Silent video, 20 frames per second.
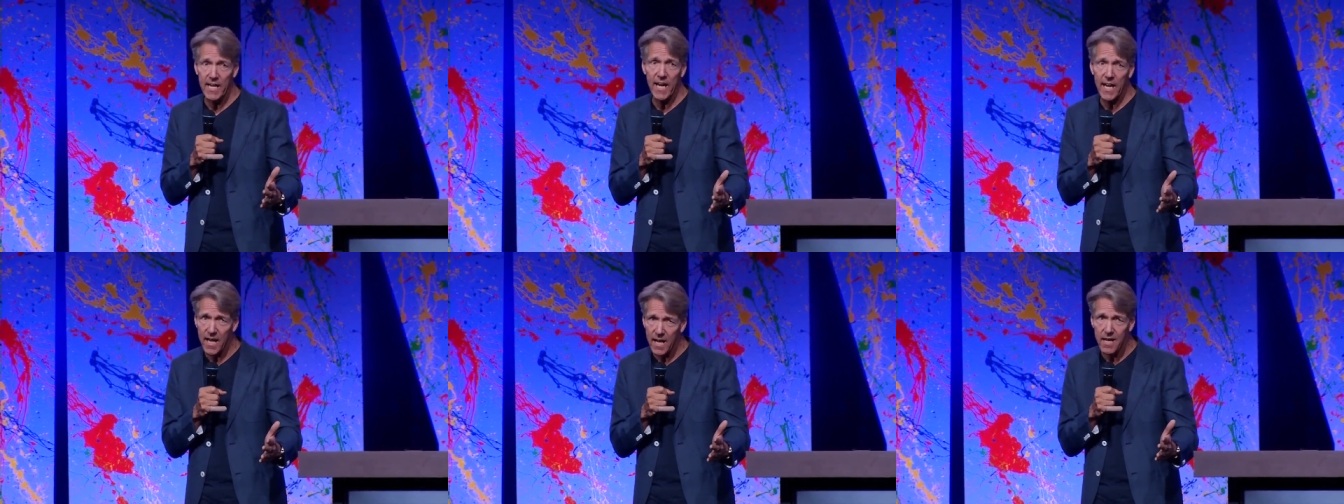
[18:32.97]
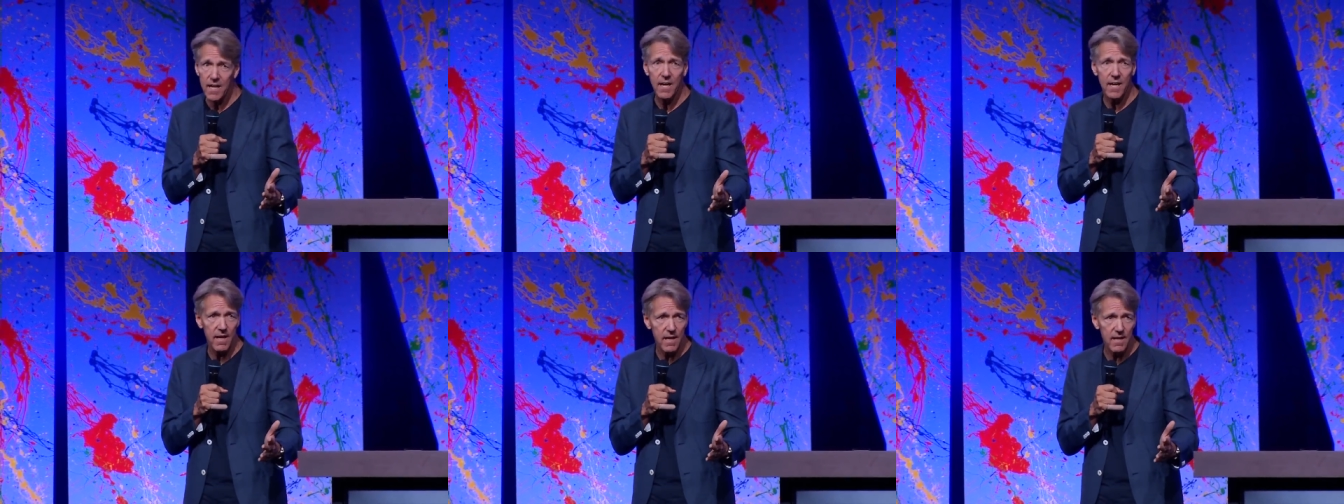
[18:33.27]

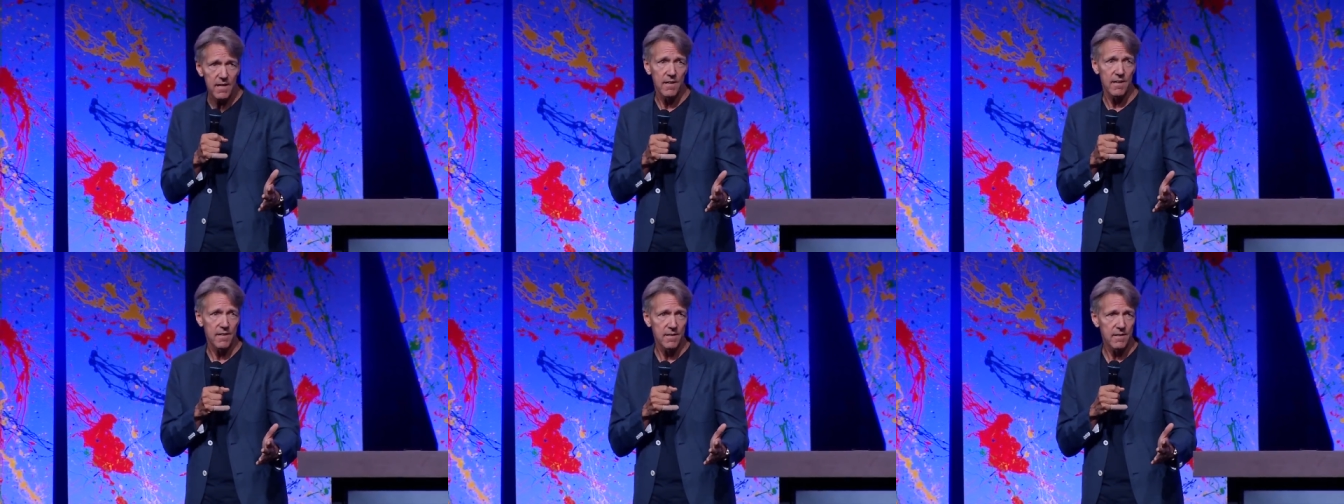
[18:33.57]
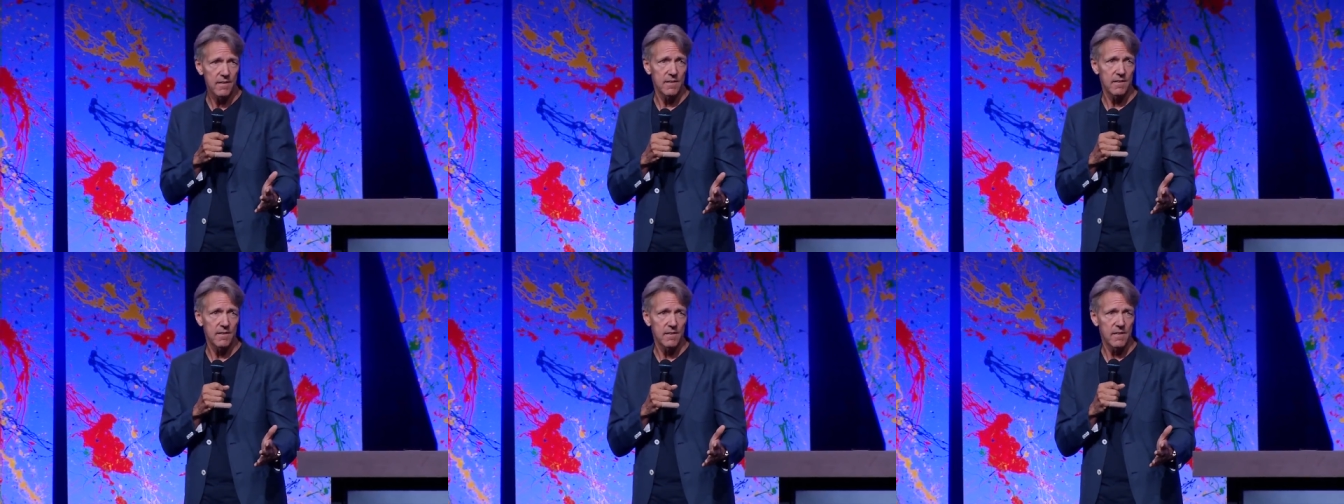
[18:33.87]
gig.
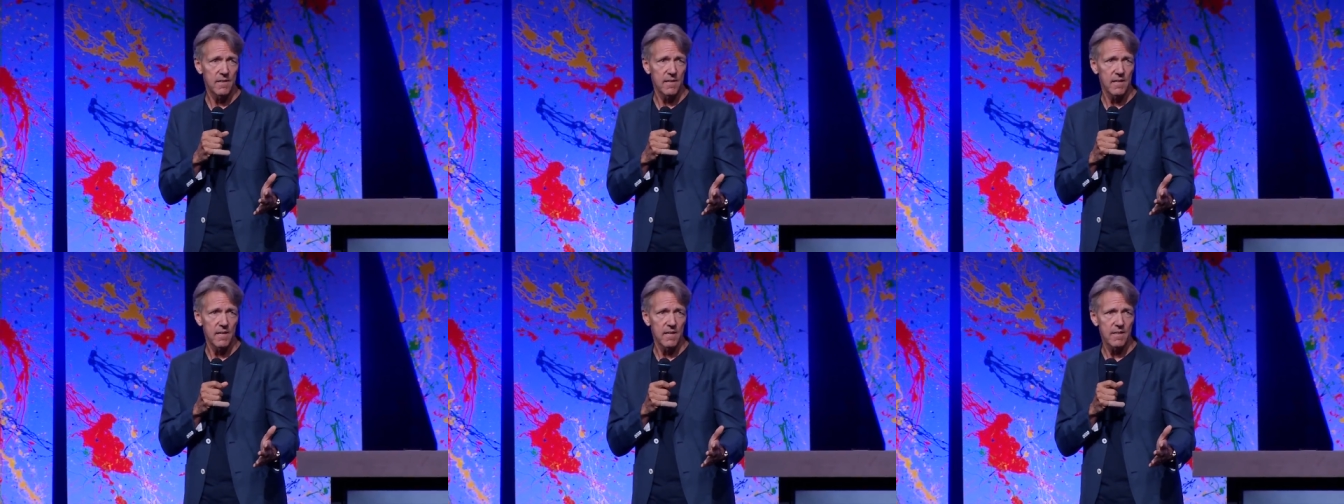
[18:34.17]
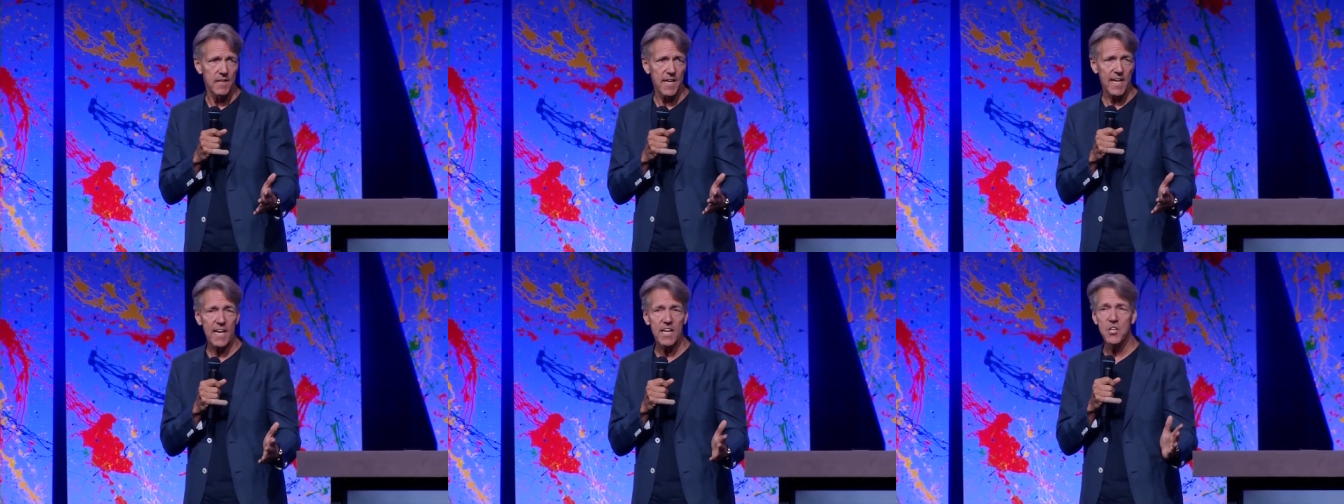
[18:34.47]

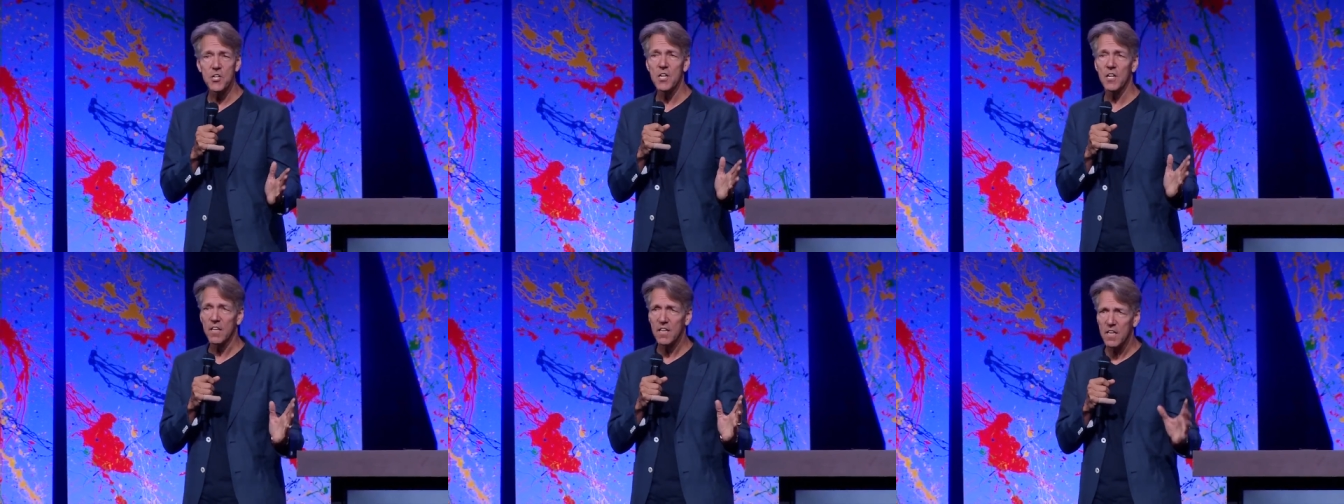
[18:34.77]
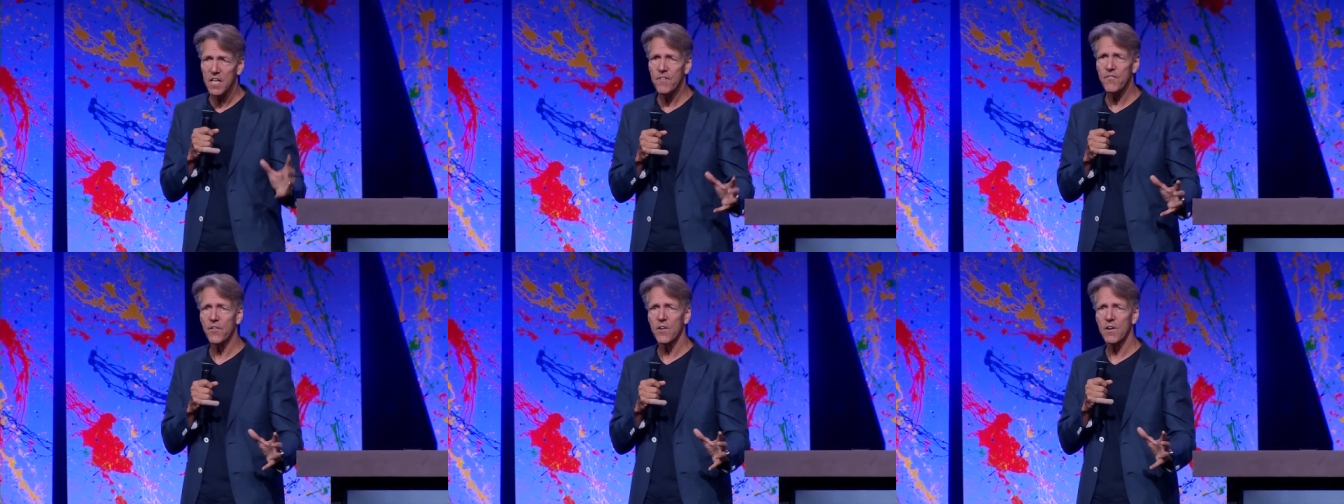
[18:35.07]
They get
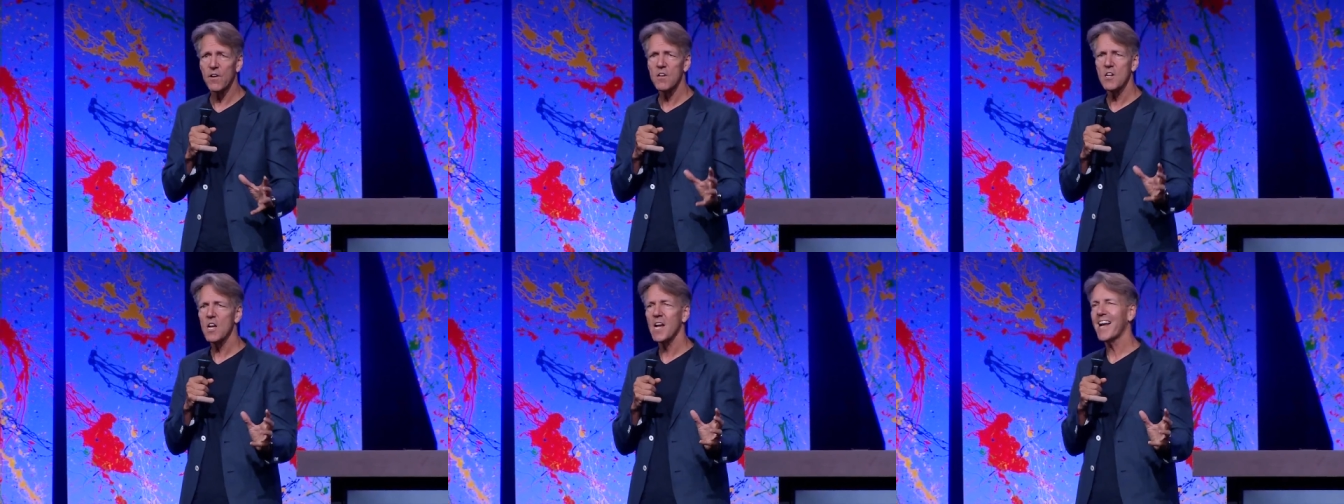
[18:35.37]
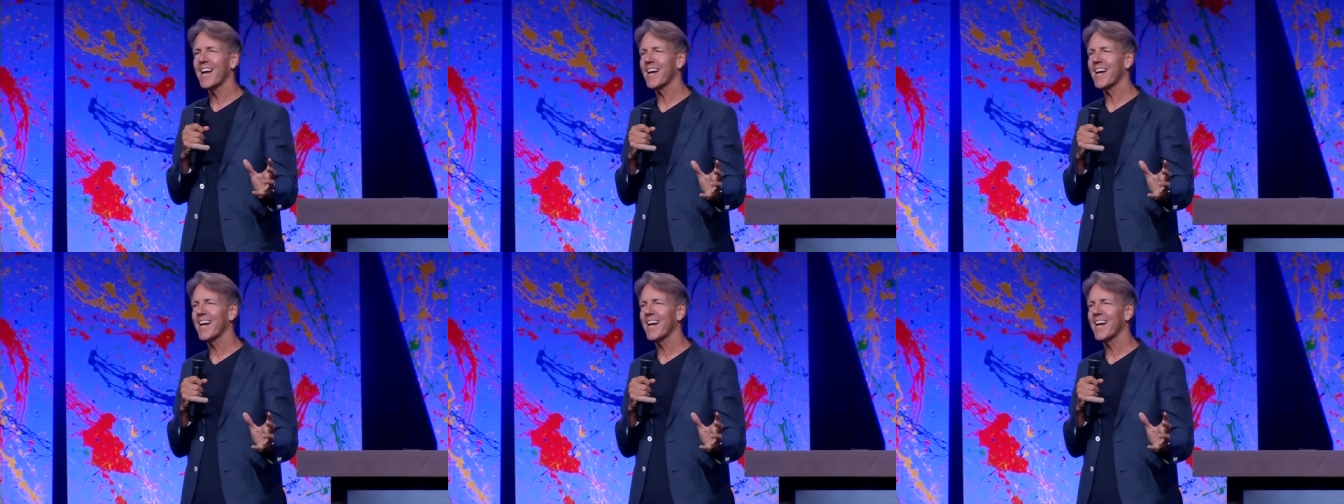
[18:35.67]
delivered